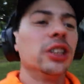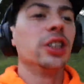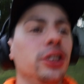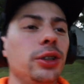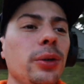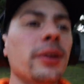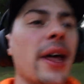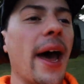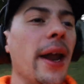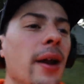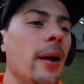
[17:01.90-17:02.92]
to do
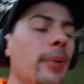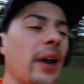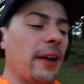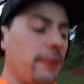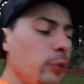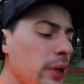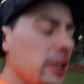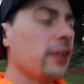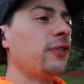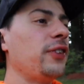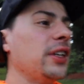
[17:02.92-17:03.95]
that, but I really
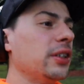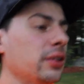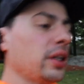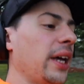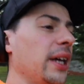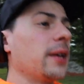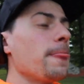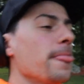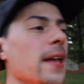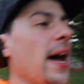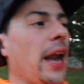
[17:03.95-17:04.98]
feel like,
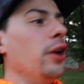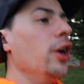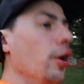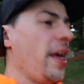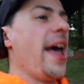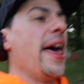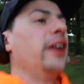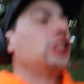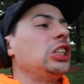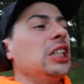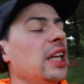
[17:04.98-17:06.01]
I don't know, the
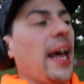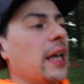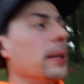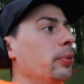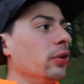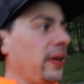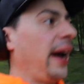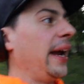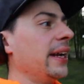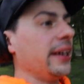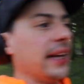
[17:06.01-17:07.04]
energy that I can
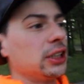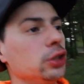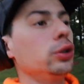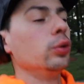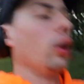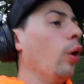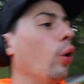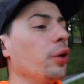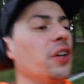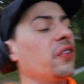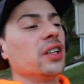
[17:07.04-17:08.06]
provide can get you to a whole
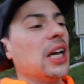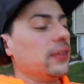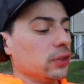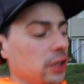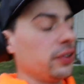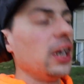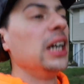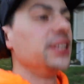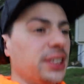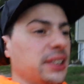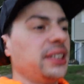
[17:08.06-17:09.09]
different level of
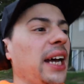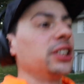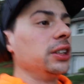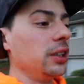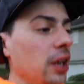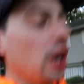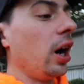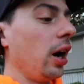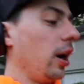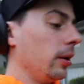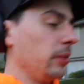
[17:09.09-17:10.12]
succession.
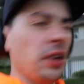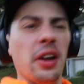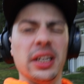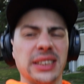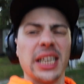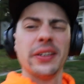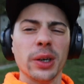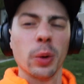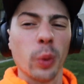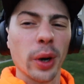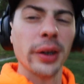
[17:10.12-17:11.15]
Is that even a
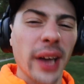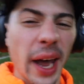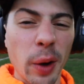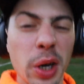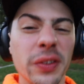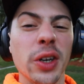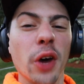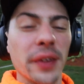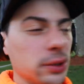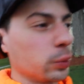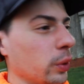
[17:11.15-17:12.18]
word? I don't even know if
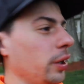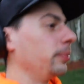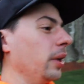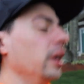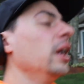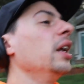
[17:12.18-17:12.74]
that's a word, but